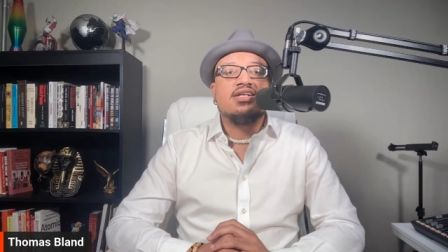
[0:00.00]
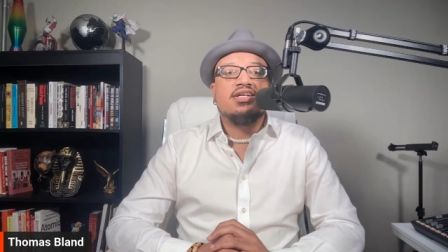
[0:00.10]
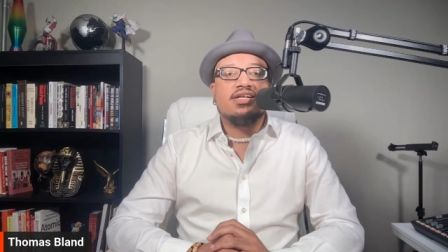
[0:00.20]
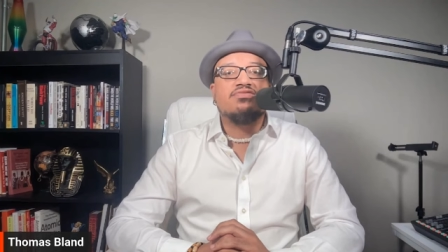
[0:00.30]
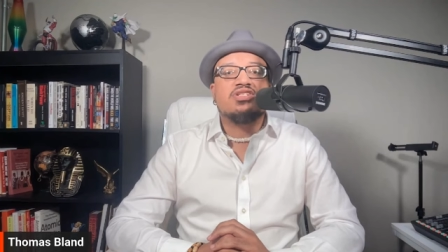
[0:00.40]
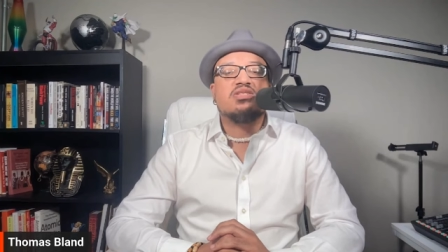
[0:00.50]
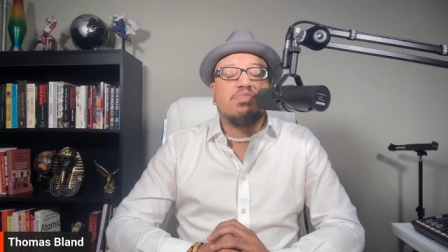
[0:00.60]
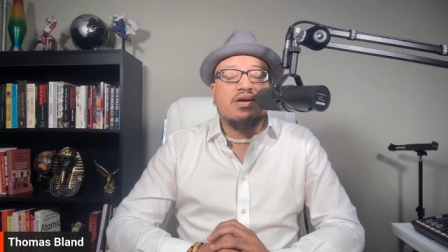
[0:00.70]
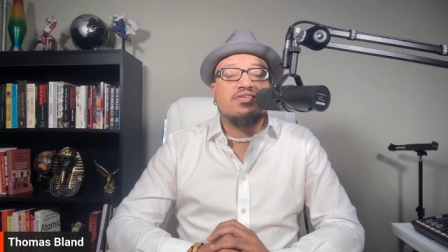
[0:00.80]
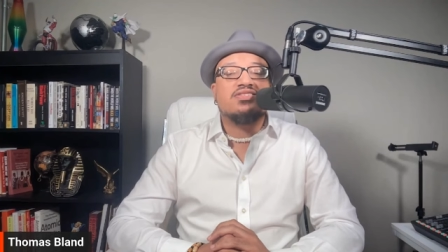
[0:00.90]
in
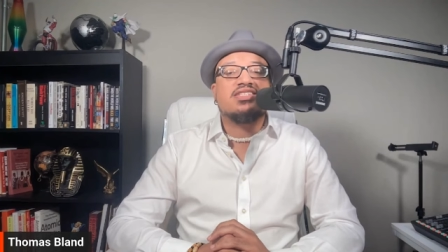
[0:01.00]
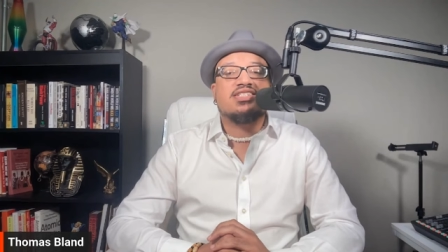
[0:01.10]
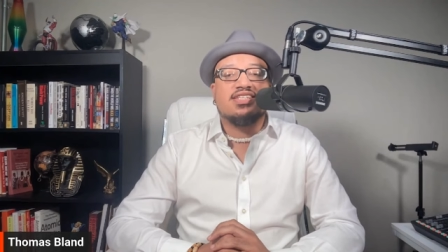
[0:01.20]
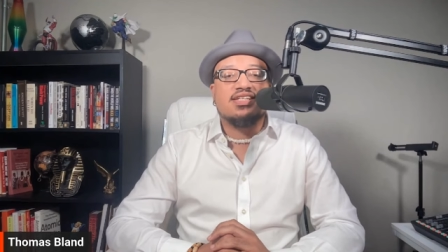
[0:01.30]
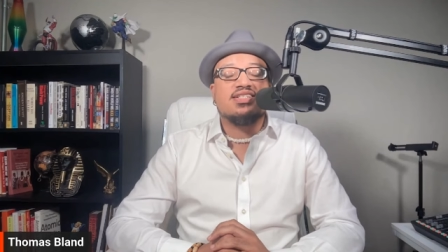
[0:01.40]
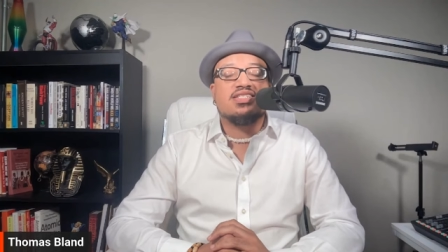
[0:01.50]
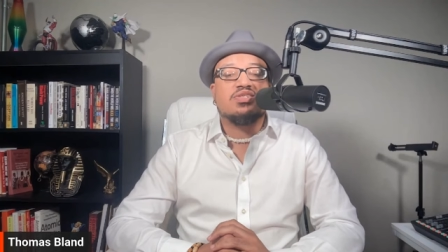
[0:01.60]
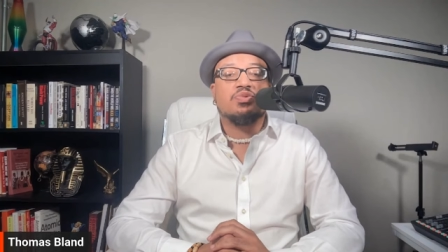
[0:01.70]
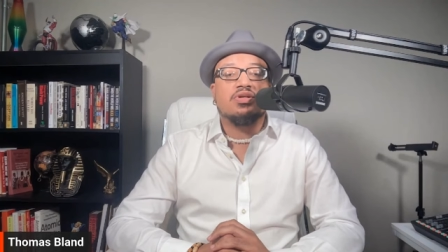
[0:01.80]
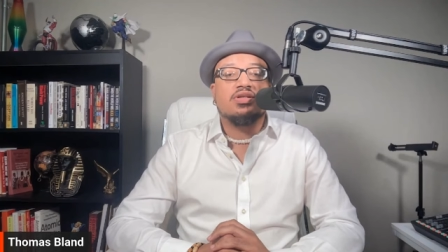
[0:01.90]
response to this
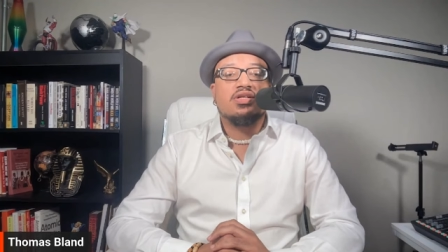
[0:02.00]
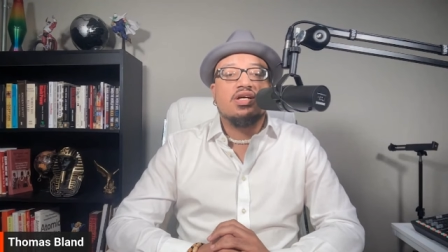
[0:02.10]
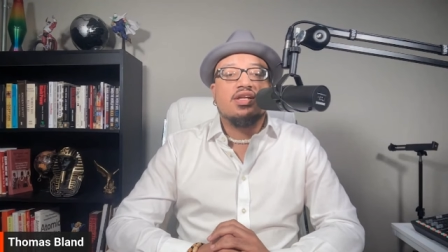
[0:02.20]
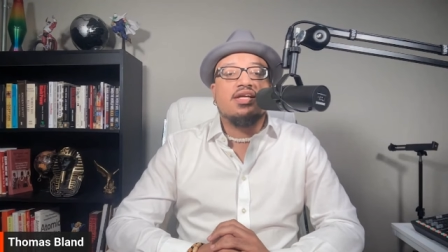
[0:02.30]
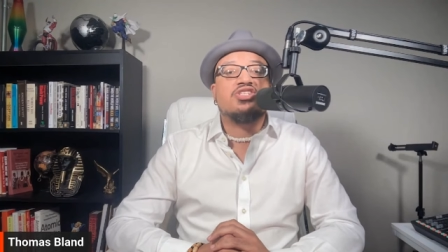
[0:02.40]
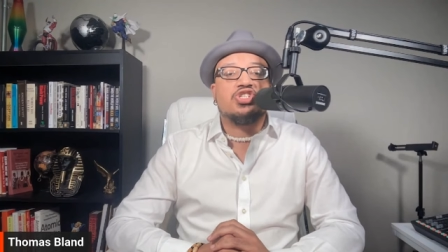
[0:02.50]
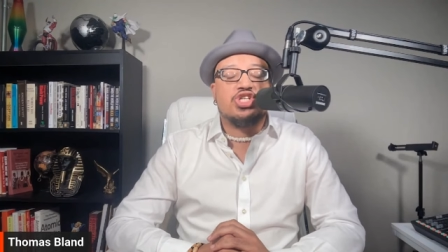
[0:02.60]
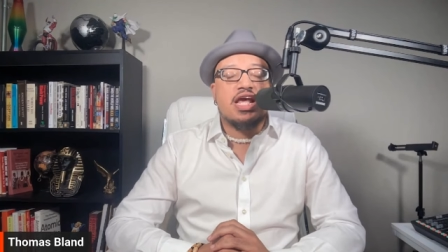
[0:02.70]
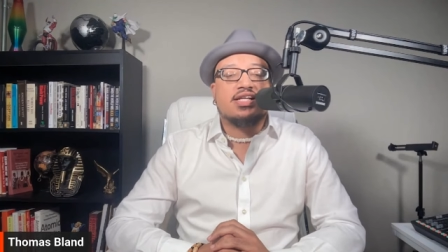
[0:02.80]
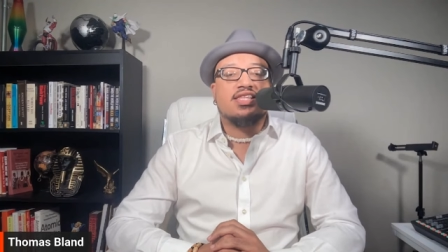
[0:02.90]
one. Let's
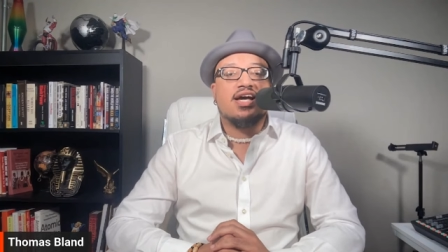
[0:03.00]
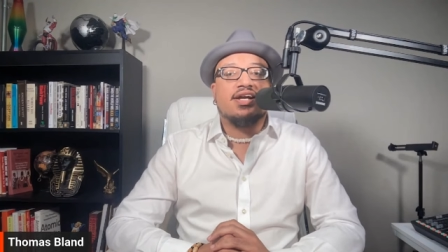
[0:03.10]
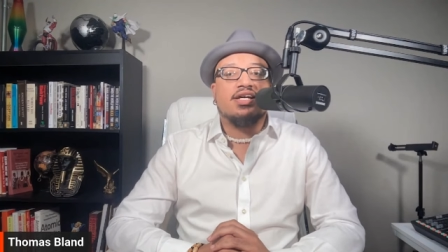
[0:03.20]
check that